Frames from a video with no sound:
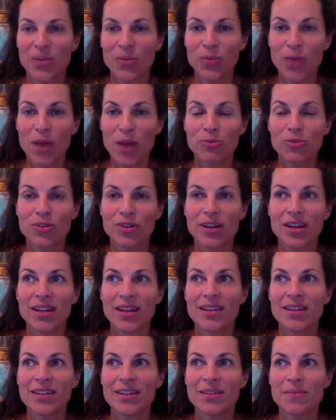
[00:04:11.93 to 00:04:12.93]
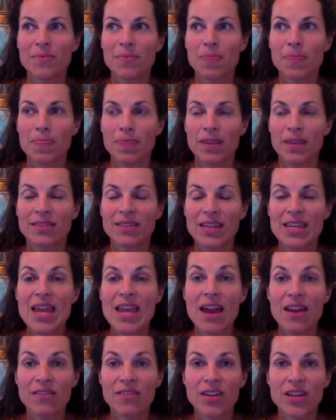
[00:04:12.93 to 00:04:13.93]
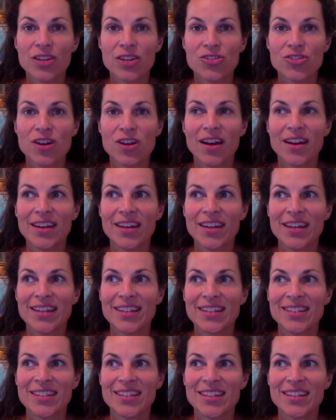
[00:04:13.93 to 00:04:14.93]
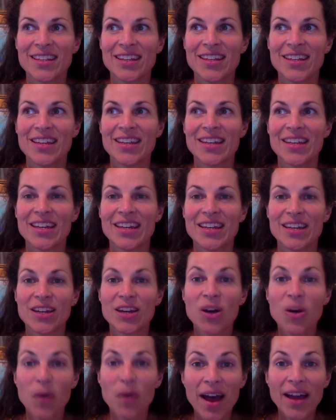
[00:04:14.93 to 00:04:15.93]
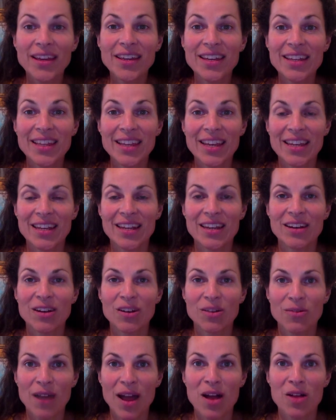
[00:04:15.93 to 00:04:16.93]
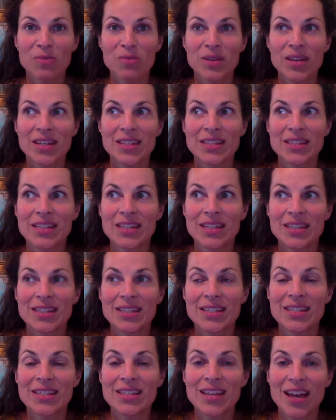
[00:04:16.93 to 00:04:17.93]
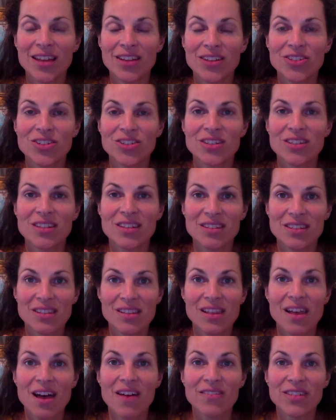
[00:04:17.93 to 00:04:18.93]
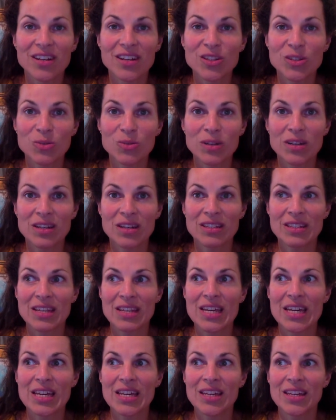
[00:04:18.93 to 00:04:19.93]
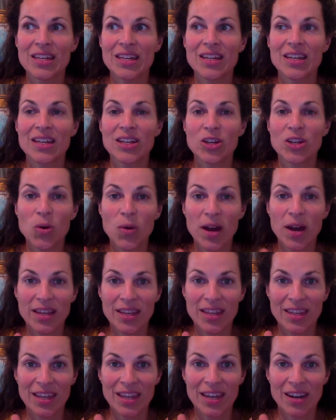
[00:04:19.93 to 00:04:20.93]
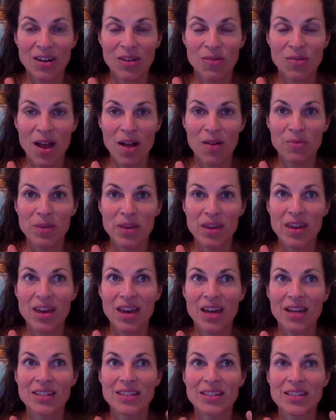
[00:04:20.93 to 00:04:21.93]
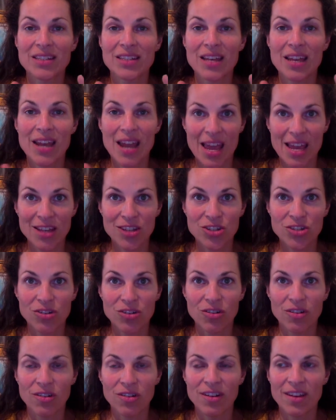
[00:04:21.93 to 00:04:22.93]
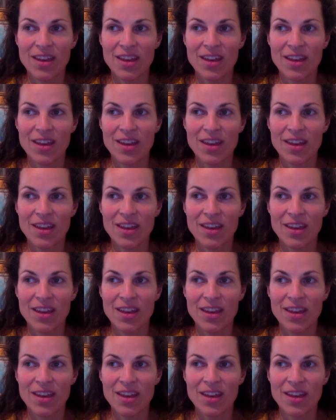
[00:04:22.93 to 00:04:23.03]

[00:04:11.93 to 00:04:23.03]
web grid, like the net of Indra, it coagulated around me. Its intelligence, its love, and its witnessing coagulated around me as an angel